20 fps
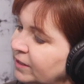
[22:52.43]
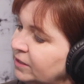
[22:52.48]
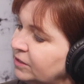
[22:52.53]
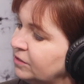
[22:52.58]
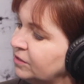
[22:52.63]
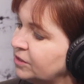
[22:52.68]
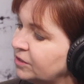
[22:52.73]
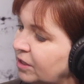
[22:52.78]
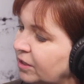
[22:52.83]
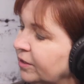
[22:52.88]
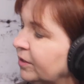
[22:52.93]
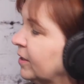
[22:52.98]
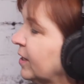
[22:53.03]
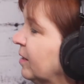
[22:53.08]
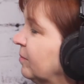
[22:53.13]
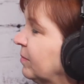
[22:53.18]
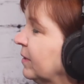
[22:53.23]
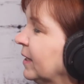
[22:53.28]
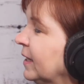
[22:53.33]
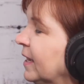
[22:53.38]
you start your
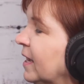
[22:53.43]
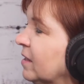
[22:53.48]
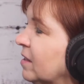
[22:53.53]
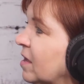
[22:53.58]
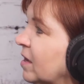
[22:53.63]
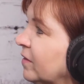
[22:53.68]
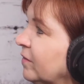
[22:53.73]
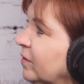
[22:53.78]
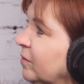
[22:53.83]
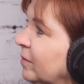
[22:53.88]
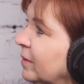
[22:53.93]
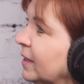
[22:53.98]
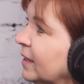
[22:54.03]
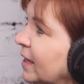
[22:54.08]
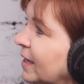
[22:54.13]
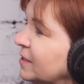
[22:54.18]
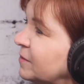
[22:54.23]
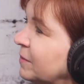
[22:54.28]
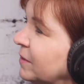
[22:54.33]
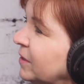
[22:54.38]
company? How long have you
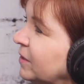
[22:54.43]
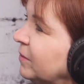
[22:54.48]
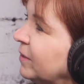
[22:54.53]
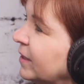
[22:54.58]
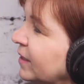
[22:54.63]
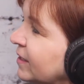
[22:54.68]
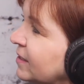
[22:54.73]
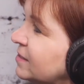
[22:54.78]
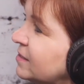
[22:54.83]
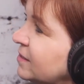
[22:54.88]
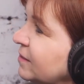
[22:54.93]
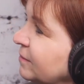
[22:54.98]
guys been doing this?